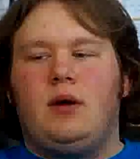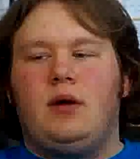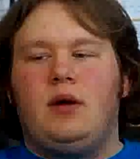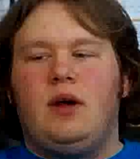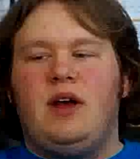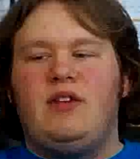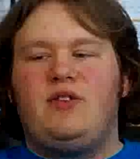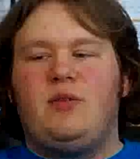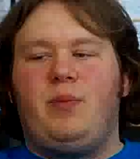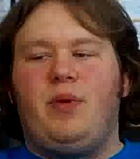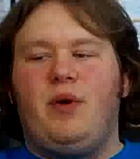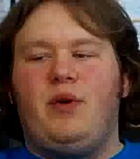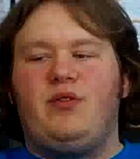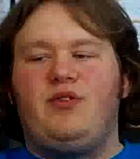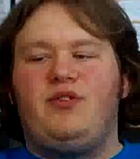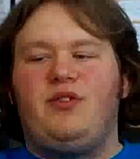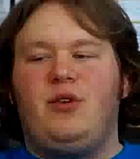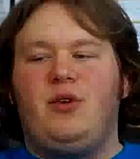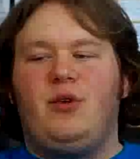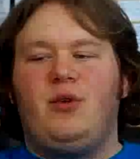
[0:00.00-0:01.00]
as
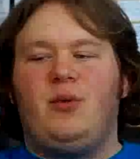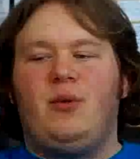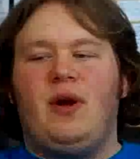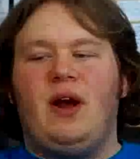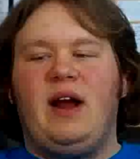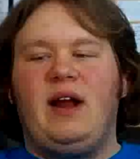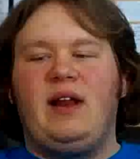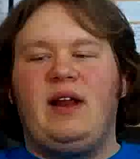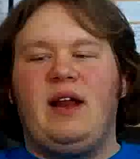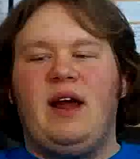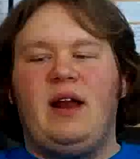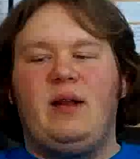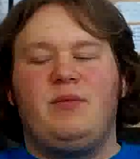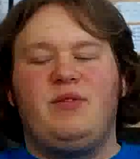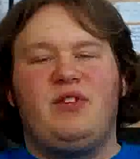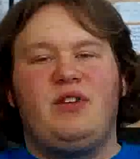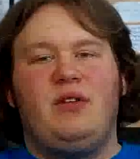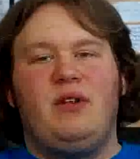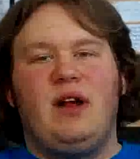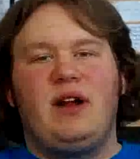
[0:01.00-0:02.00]
opposed to Ryan and Adam's
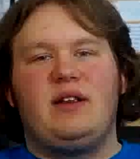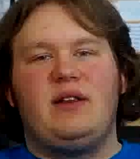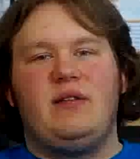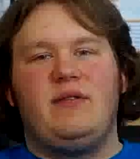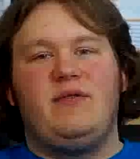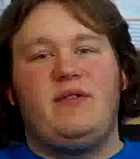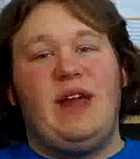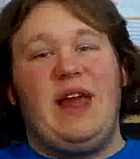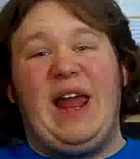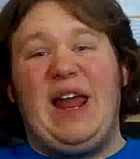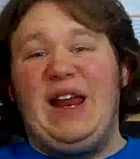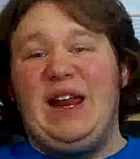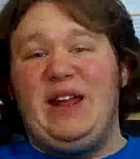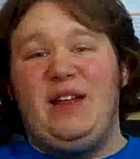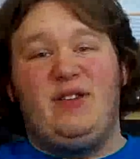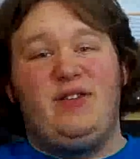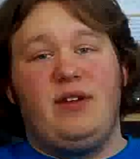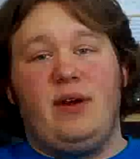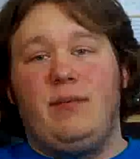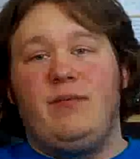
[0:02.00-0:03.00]
collective
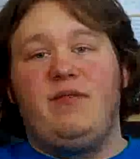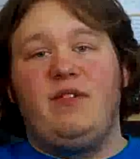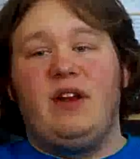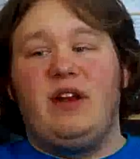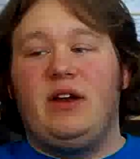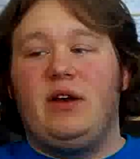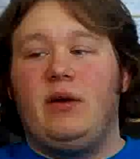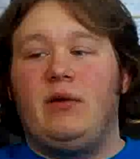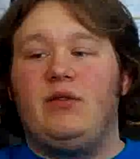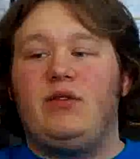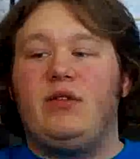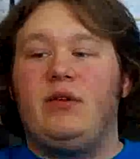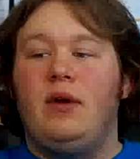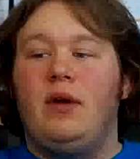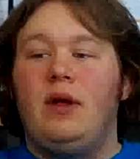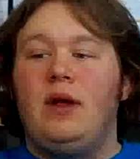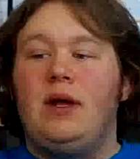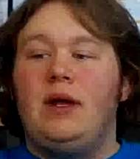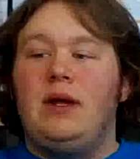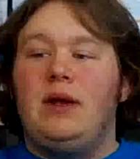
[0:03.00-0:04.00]
80-some videos.
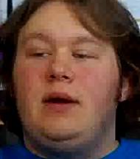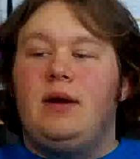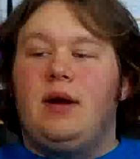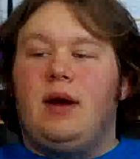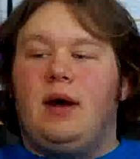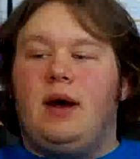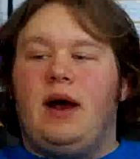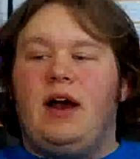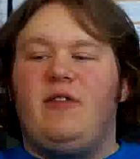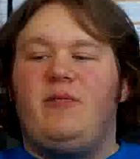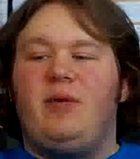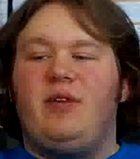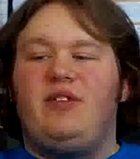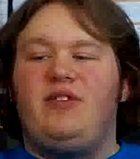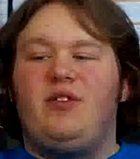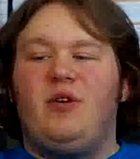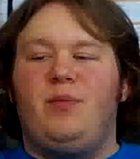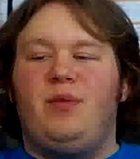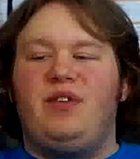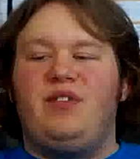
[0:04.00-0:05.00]
I've been
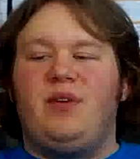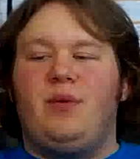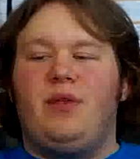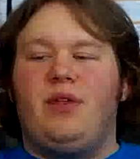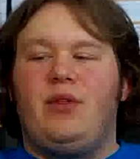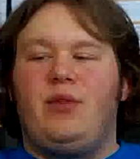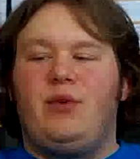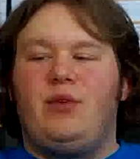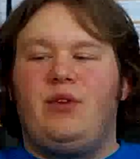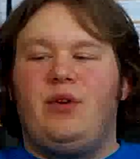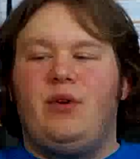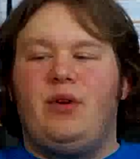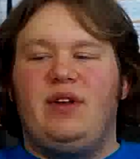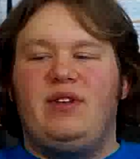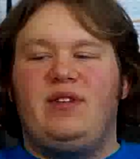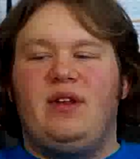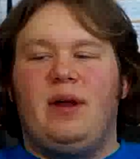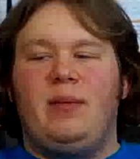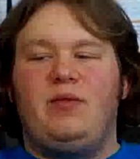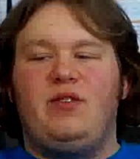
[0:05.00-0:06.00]
so busy with other duties
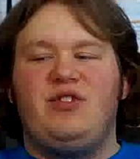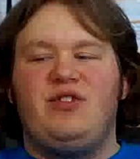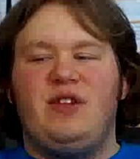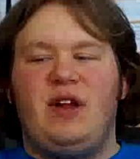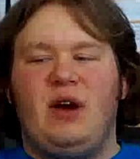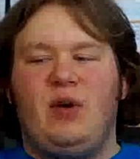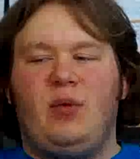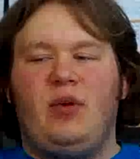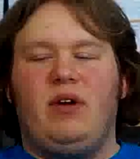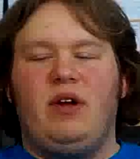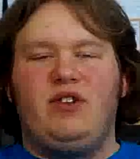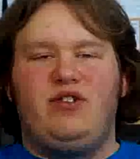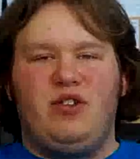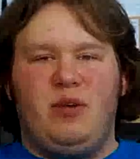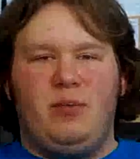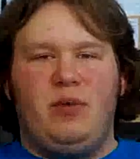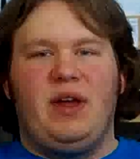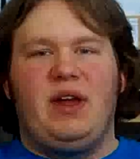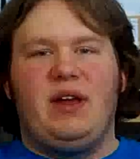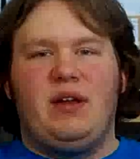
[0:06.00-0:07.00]
that I'm just now really
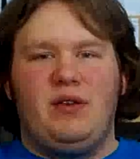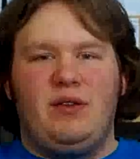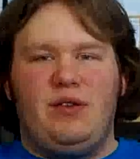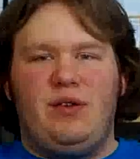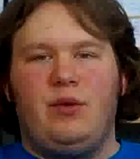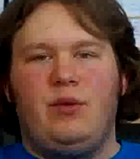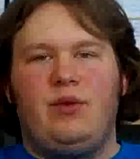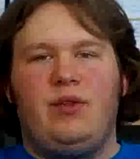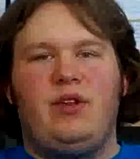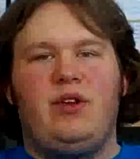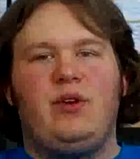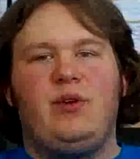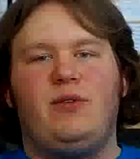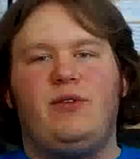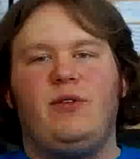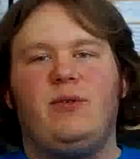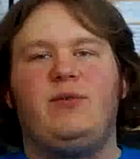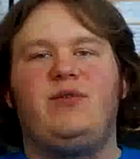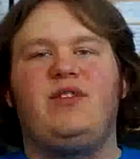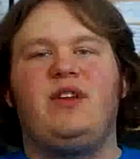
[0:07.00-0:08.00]
jumping into the
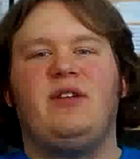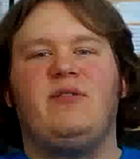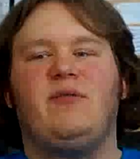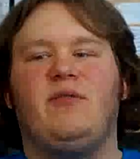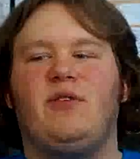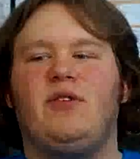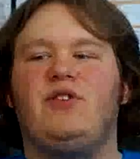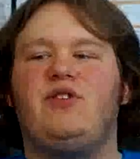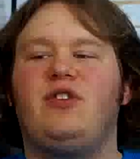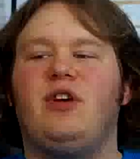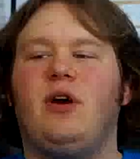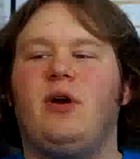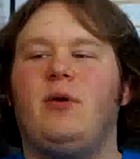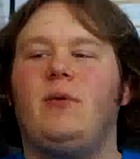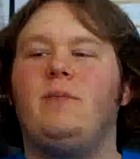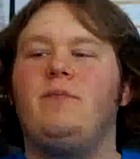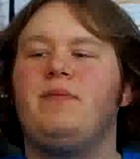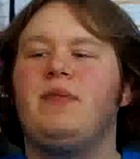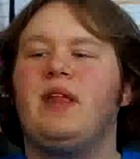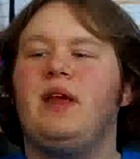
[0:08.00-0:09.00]
YouTube scene for the show.
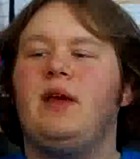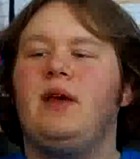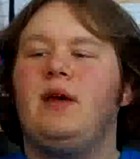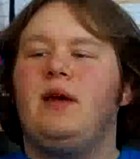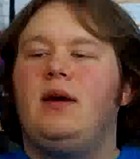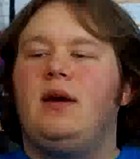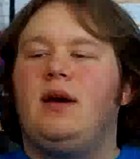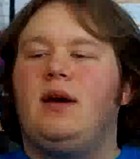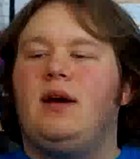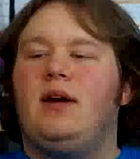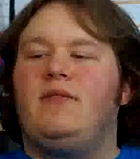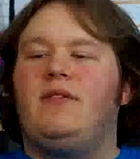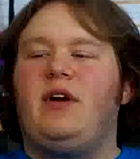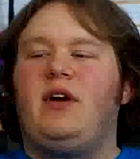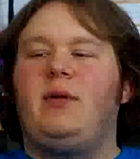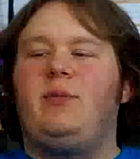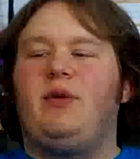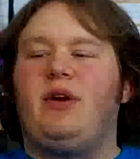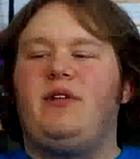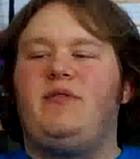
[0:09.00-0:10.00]

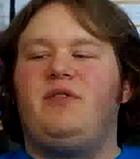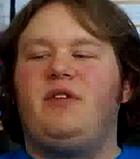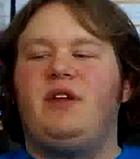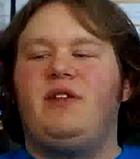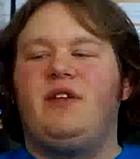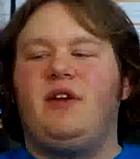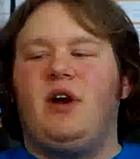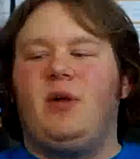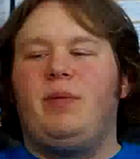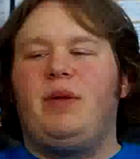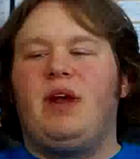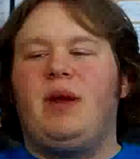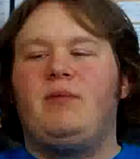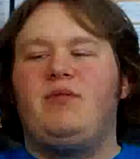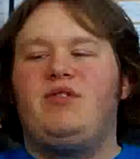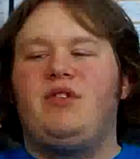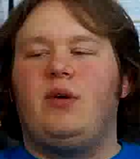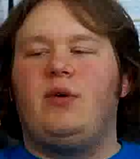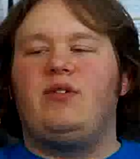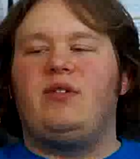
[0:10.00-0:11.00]
Very briefly, the RPM
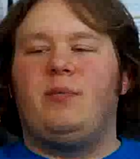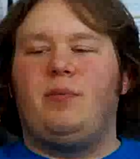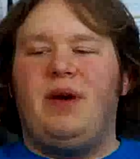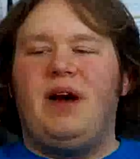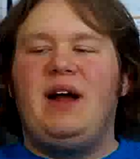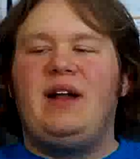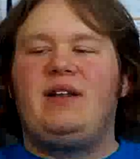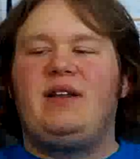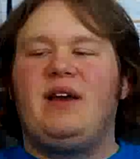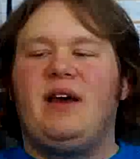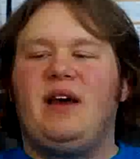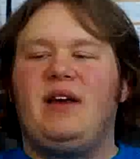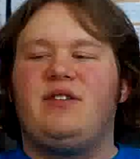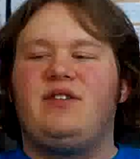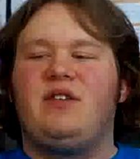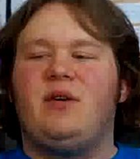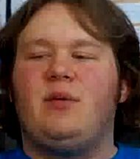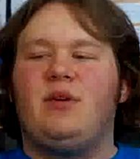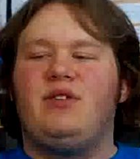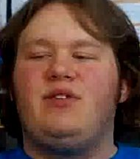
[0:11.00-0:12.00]
show is a podcast
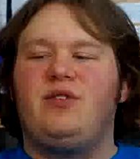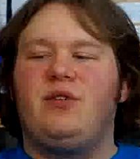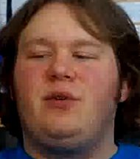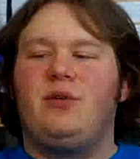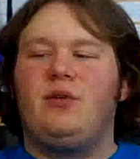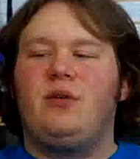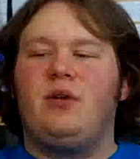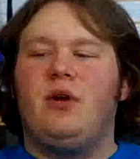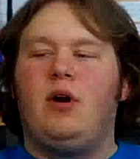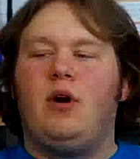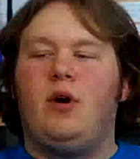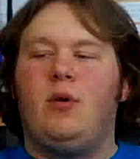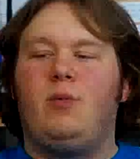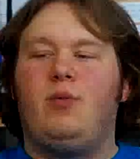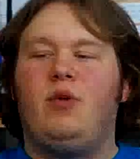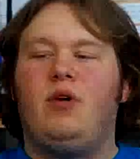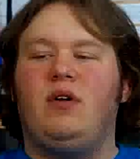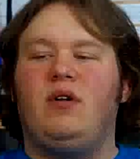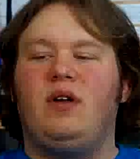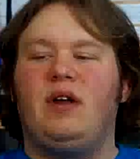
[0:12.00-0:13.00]
that we soon hope
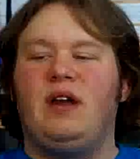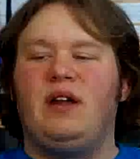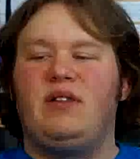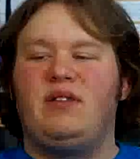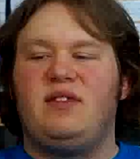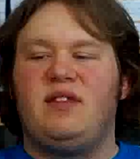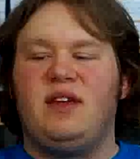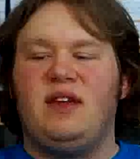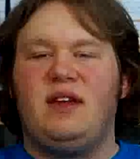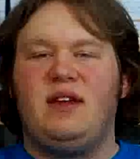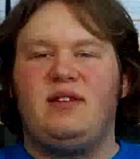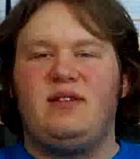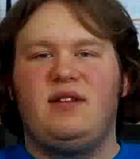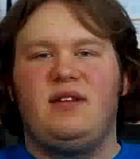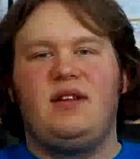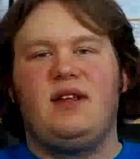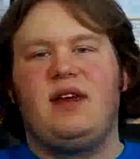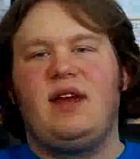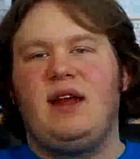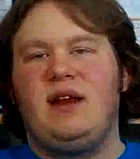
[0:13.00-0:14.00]
will hit the
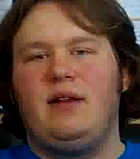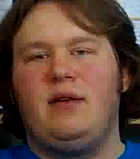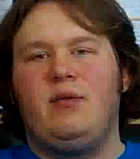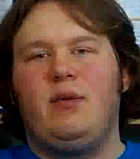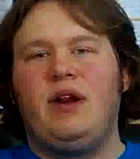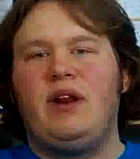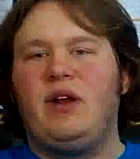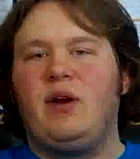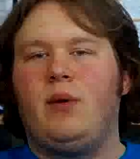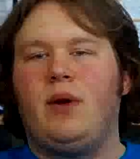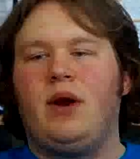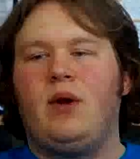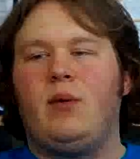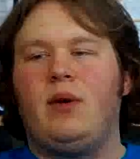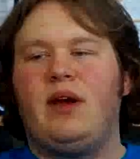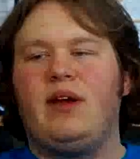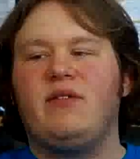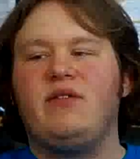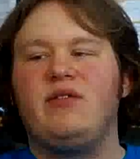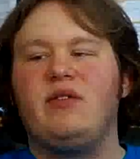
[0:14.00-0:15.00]
syndicated radio
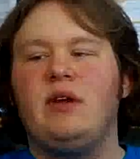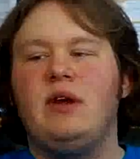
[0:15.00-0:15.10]
airwaves.